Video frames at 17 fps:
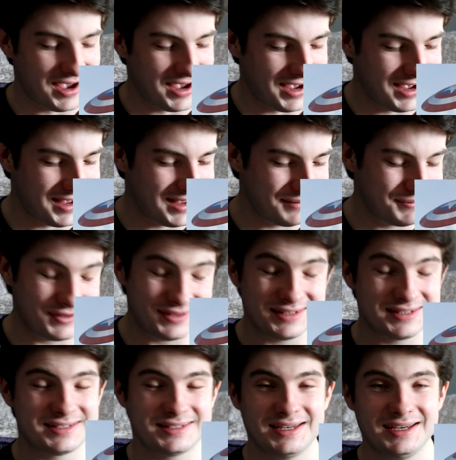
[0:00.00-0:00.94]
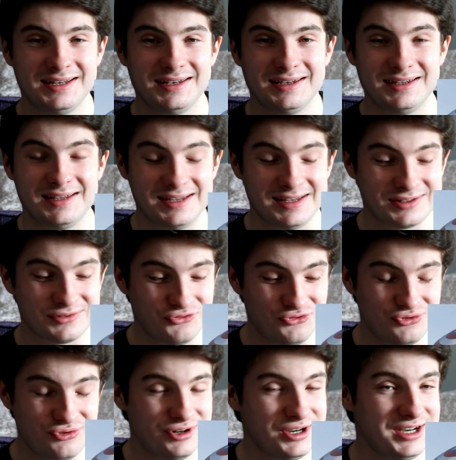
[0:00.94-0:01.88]
But this scene is
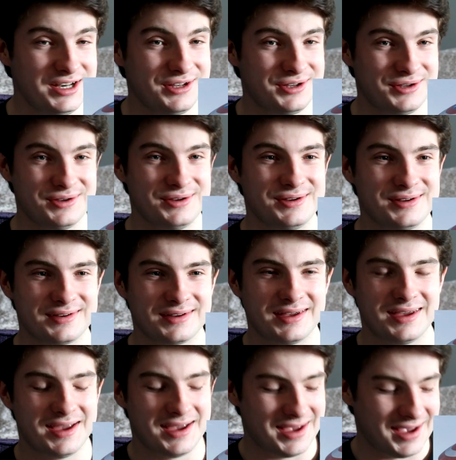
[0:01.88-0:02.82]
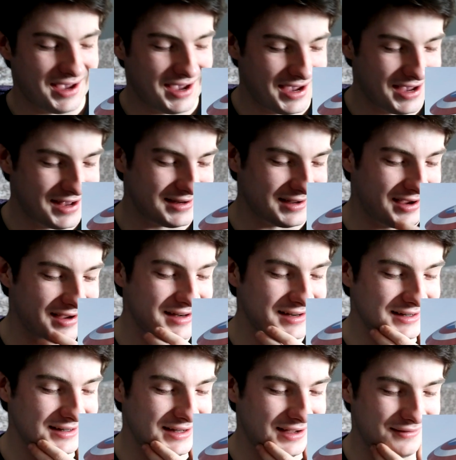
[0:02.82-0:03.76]
really good, and I
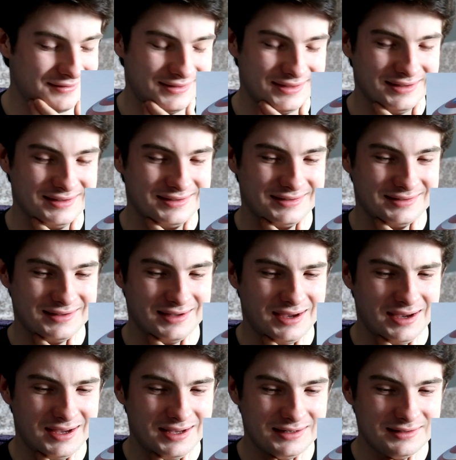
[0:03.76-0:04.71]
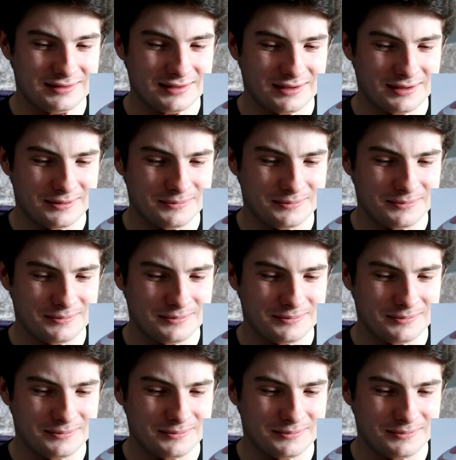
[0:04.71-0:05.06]
love this. And